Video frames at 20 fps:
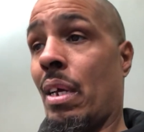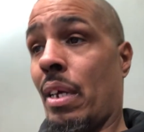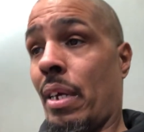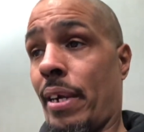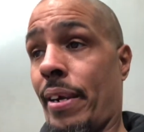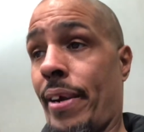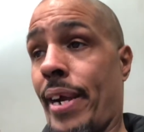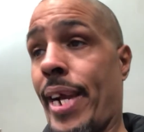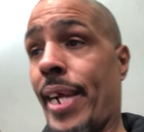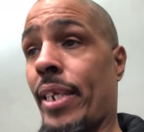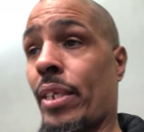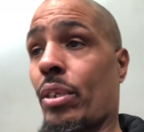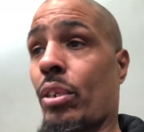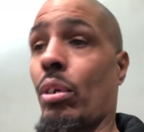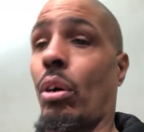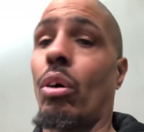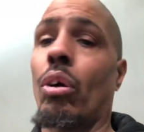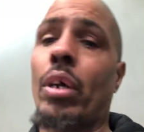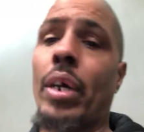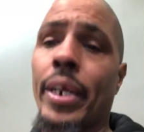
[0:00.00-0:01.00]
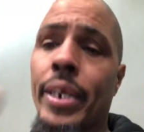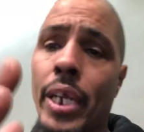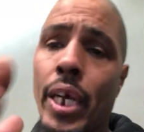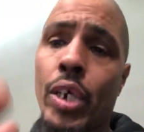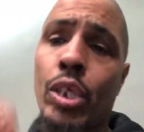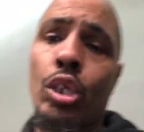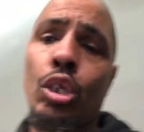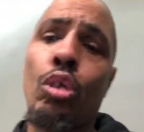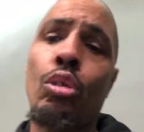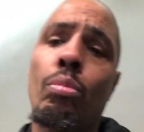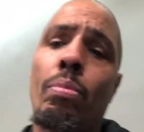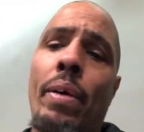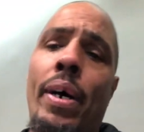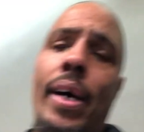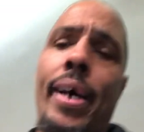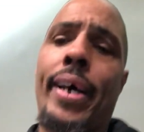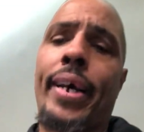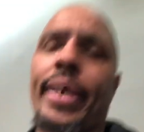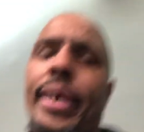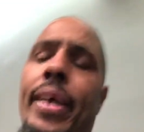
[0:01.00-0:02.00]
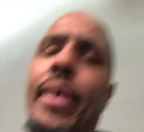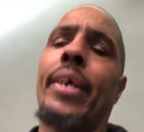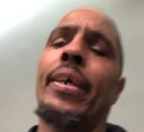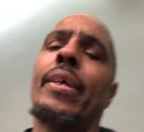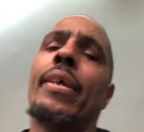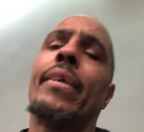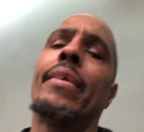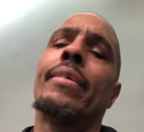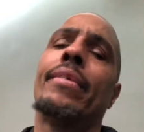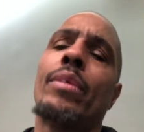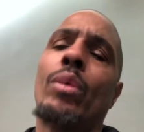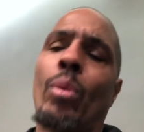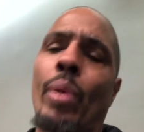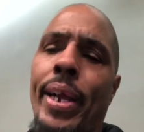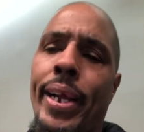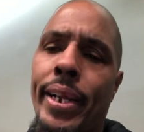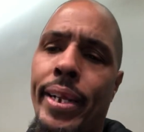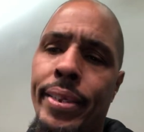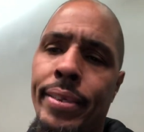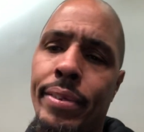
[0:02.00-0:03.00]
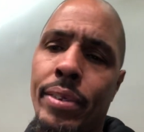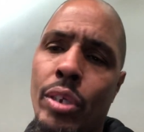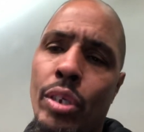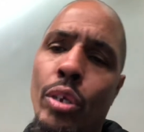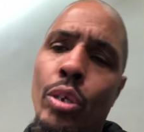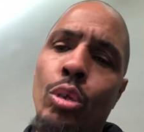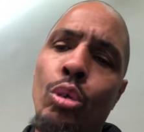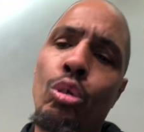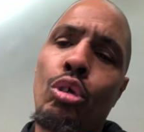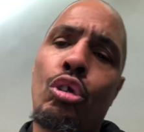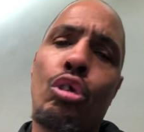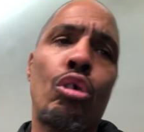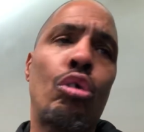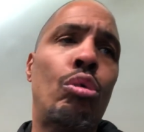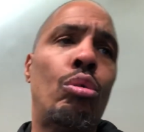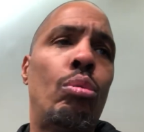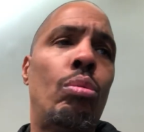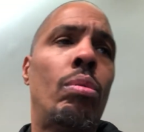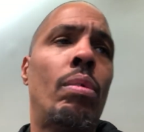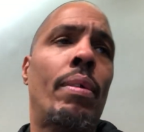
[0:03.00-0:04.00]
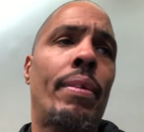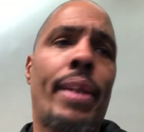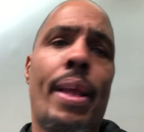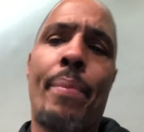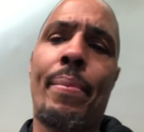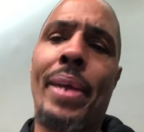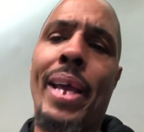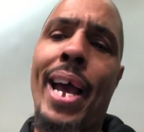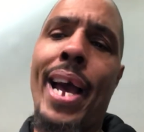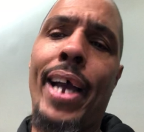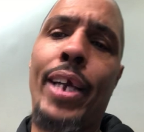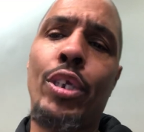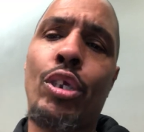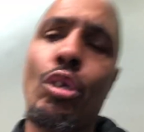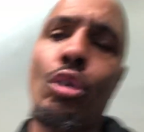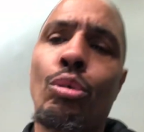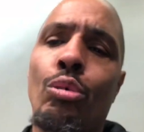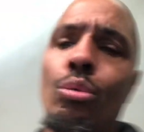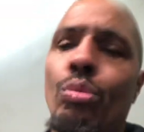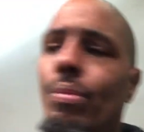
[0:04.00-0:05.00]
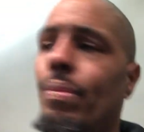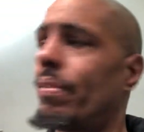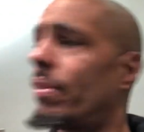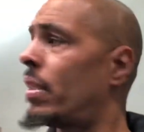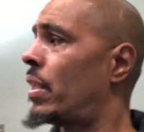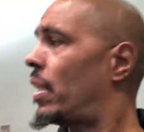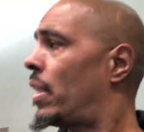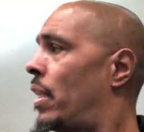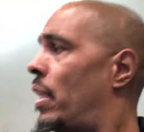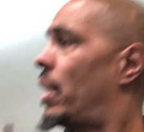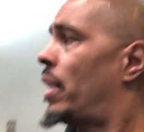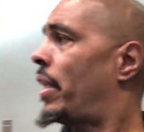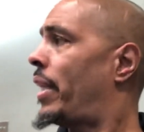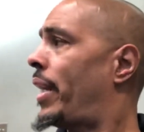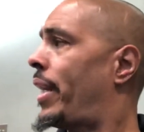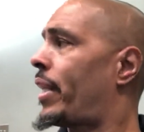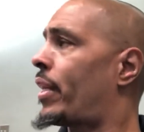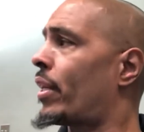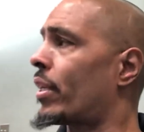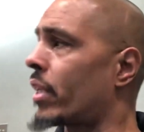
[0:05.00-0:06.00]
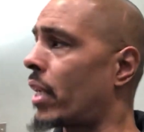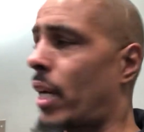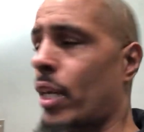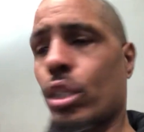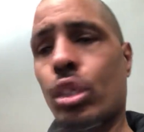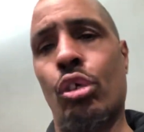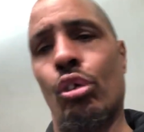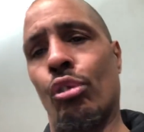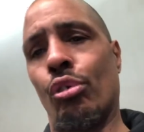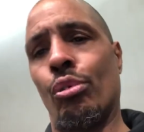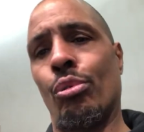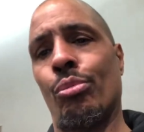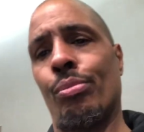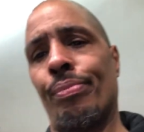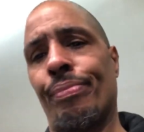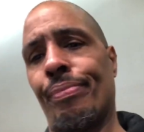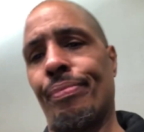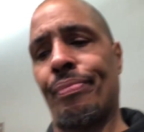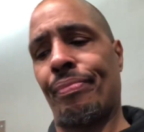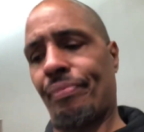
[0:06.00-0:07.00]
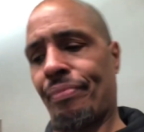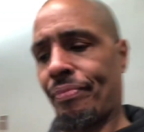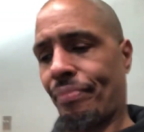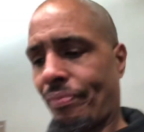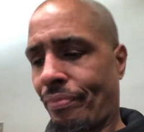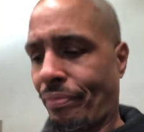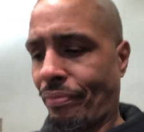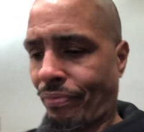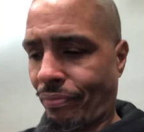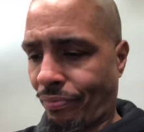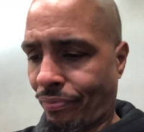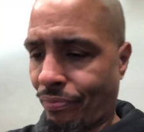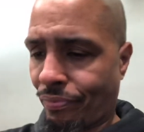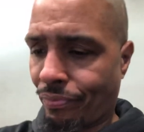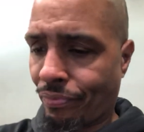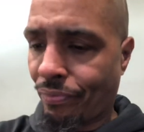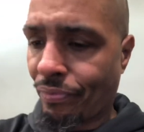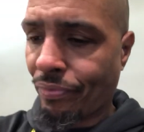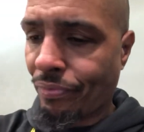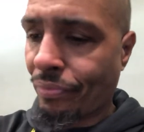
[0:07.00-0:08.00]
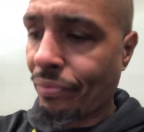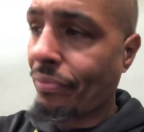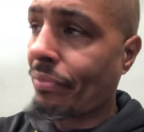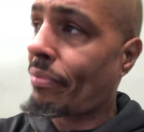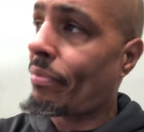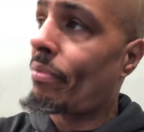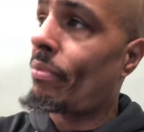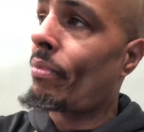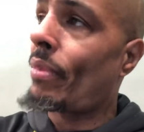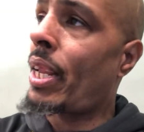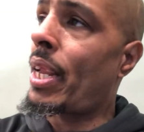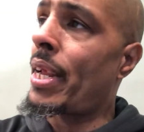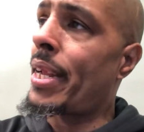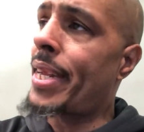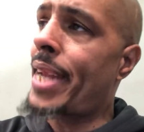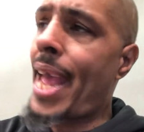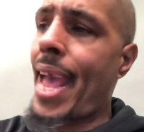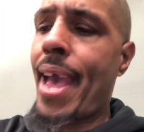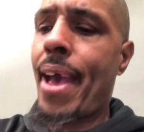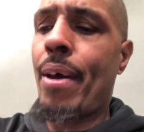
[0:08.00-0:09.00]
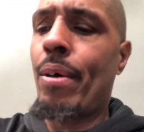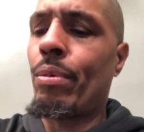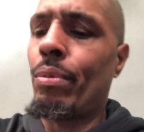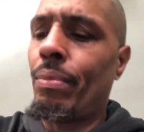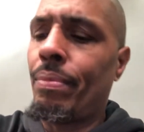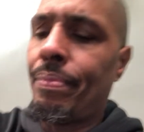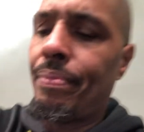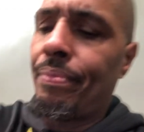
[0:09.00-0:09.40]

All right. So good luck to you, Mark. New England, salute you. They're behind you. And good luck to you. Now,